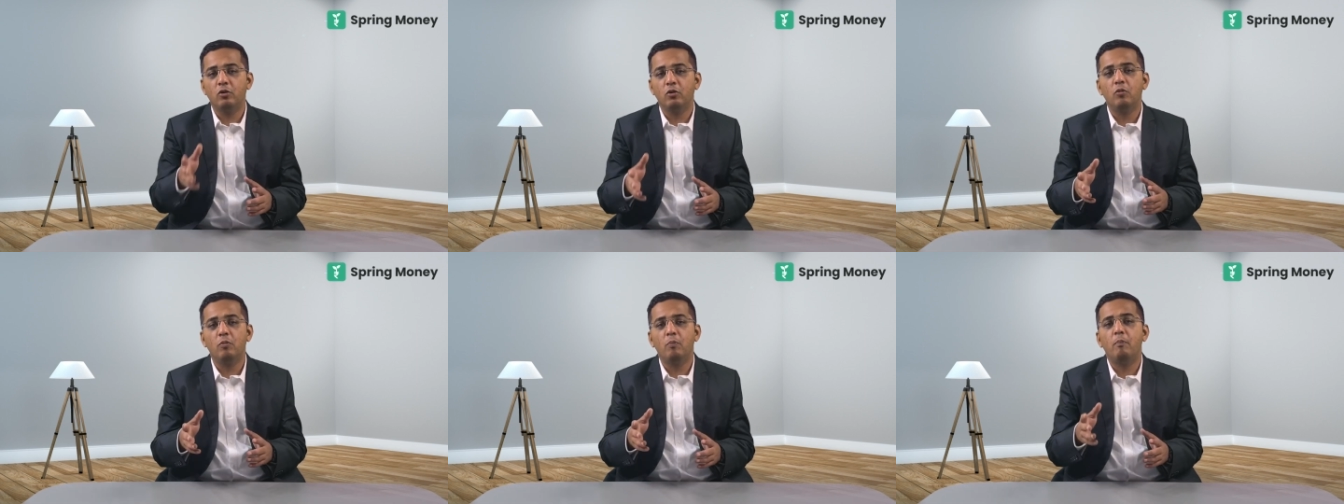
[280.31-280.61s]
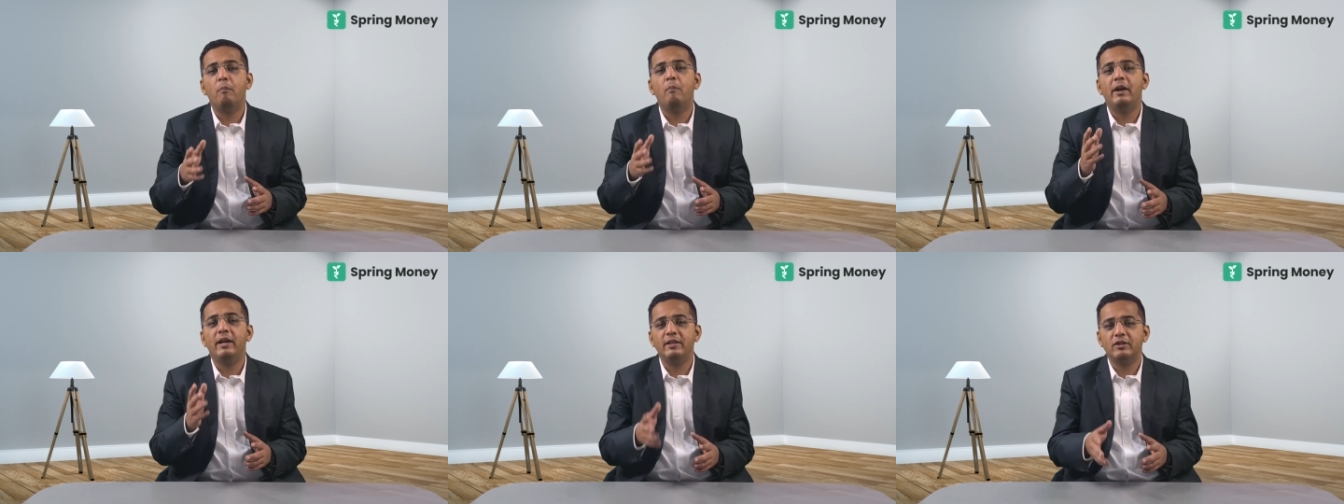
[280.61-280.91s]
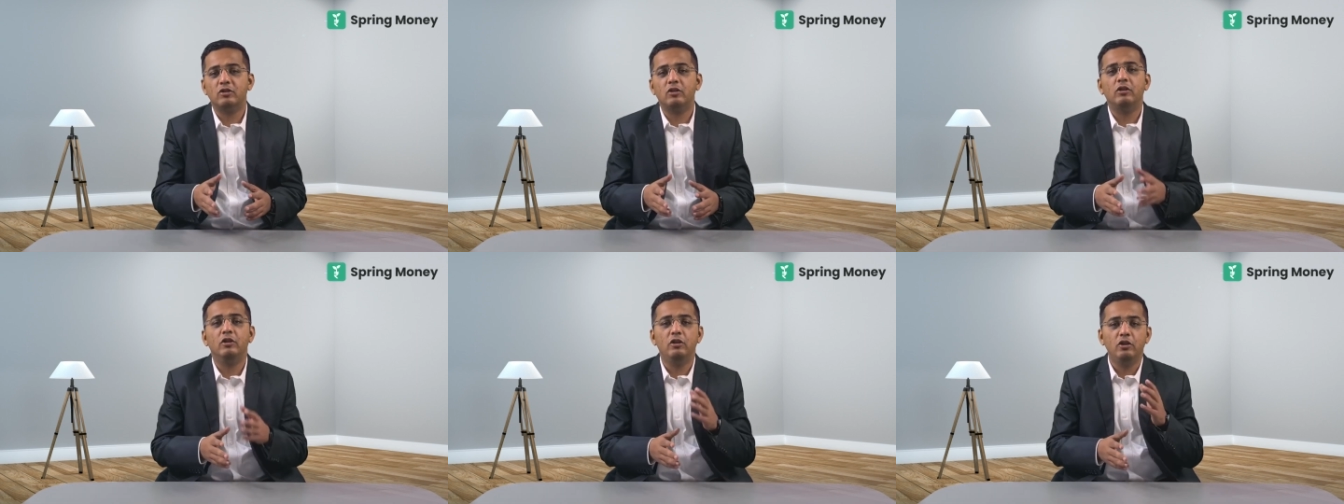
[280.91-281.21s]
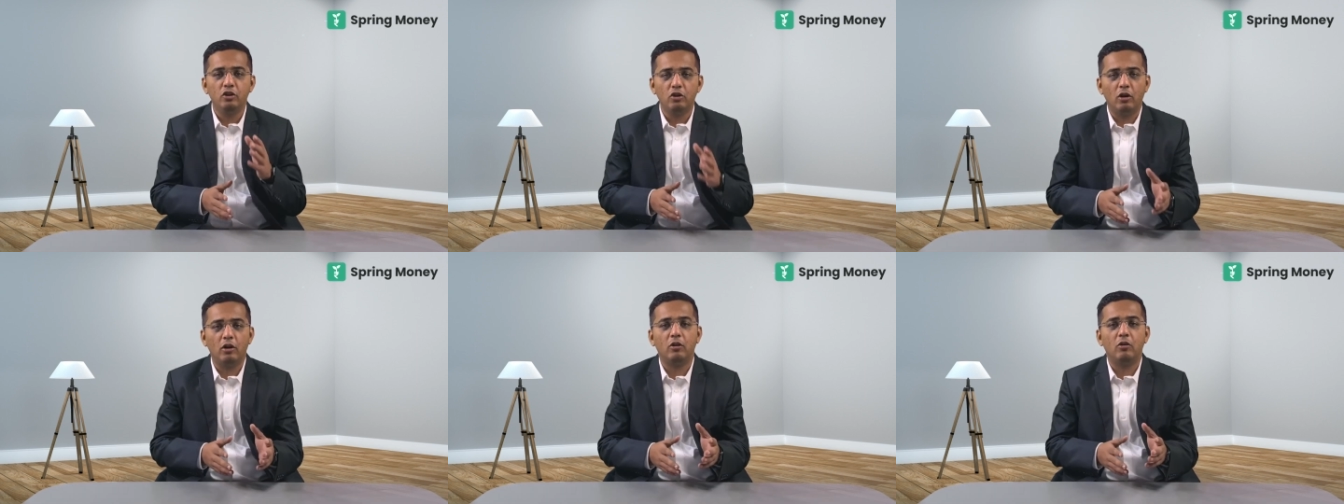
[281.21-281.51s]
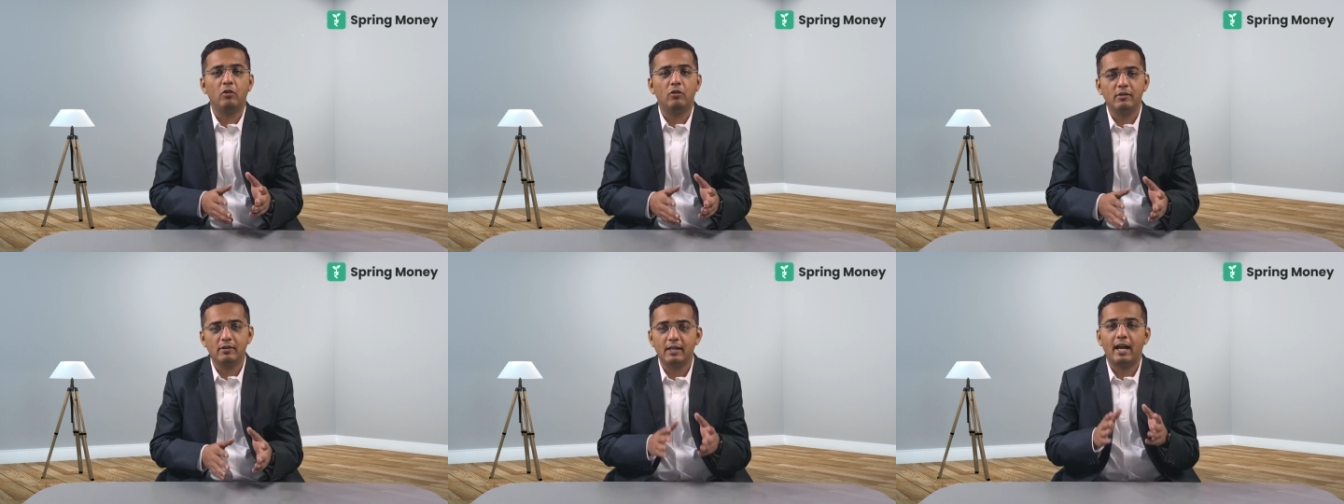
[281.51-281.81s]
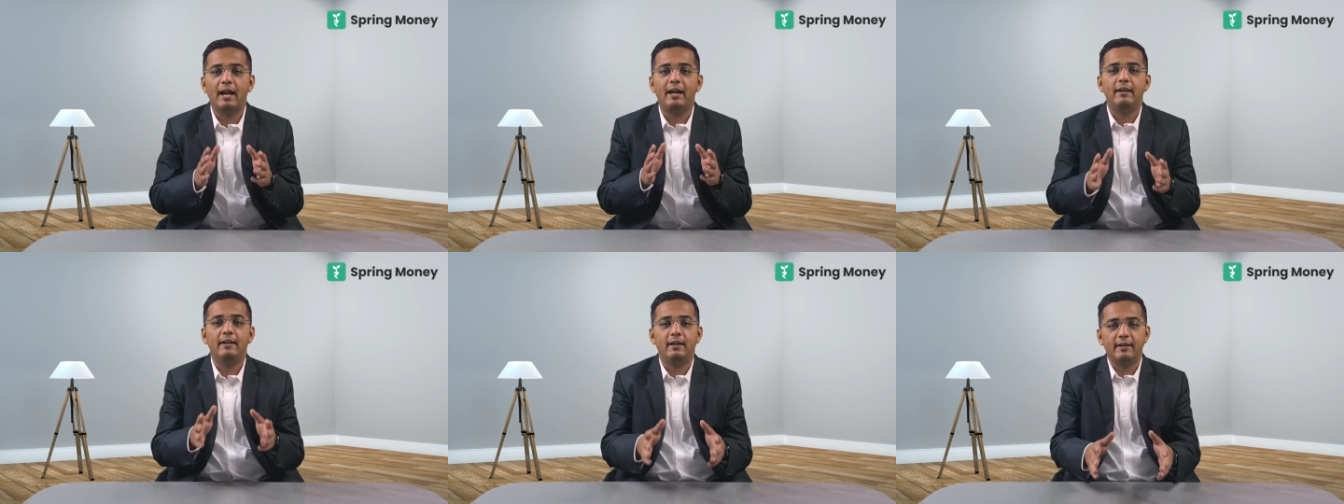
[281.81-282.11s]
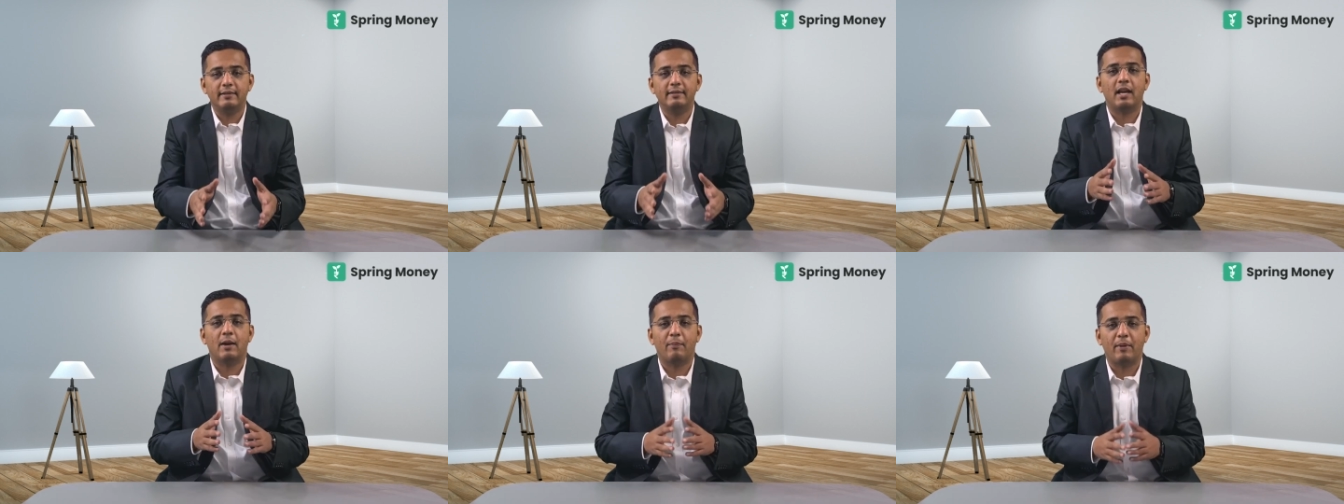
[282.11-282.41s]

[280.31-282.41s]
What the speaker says: based on your goals and risk appetite.